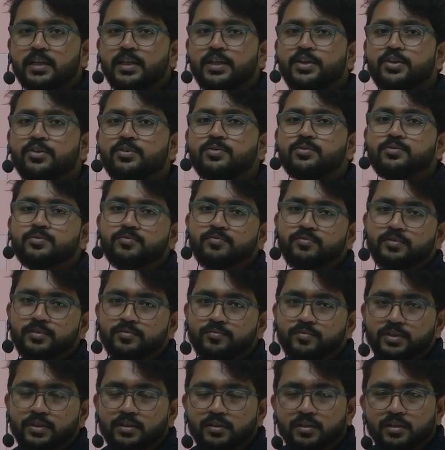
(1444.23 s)
you
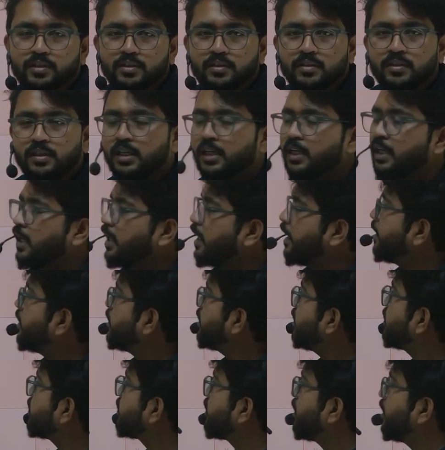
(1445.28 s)
in
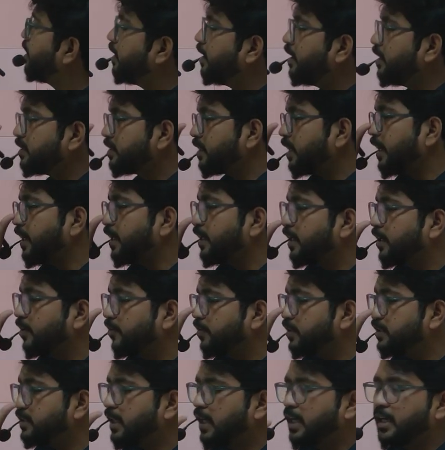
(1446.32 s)
this design and
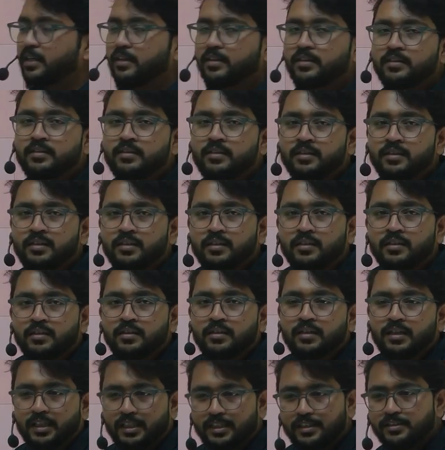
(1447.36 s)
wizard.
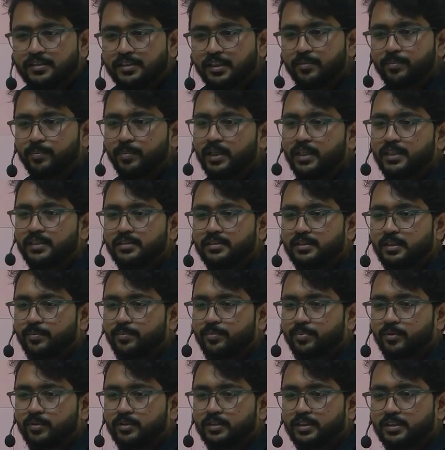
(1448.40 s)
Step by step
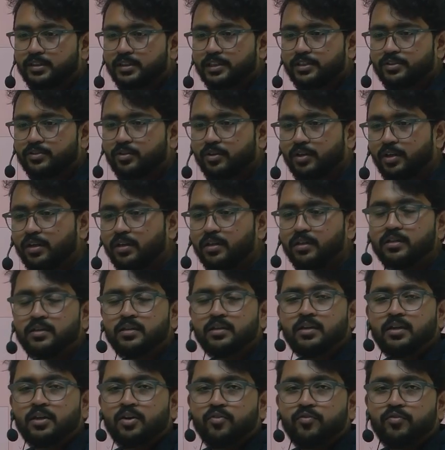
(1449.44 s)
process is called
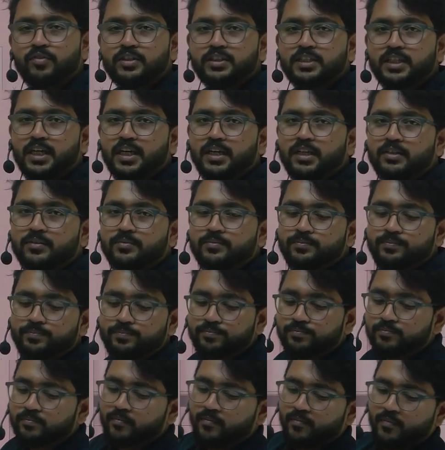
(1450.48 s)
wizard.
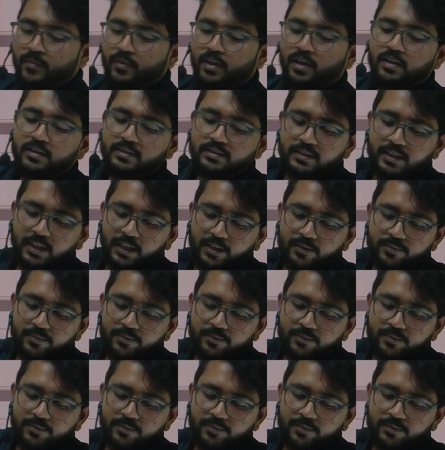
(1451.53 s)
See,